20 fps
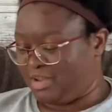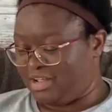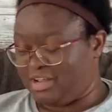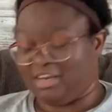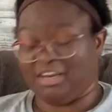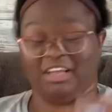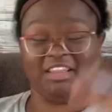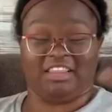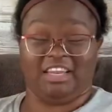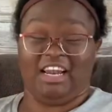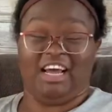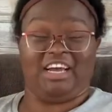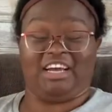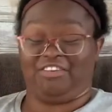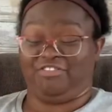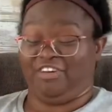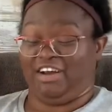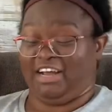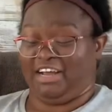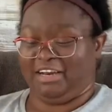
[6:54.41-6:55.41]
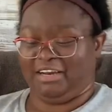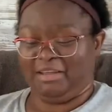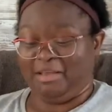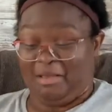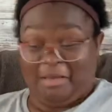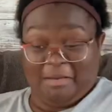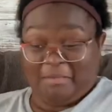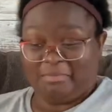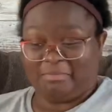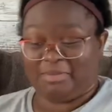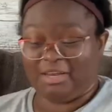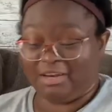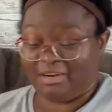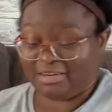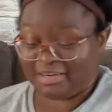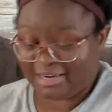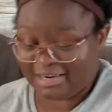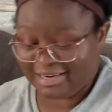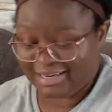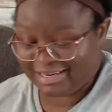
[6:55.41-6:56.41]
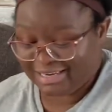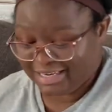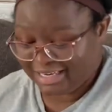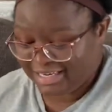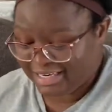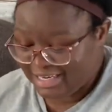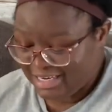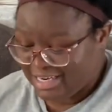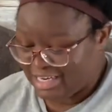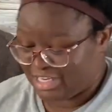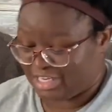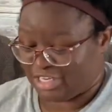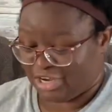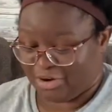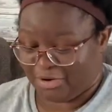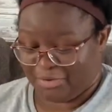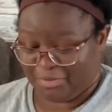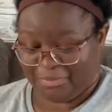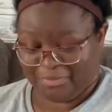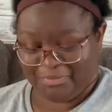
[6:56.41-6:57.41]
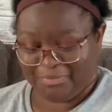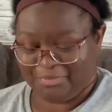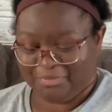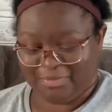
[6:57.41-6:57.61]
Nothing I can find. So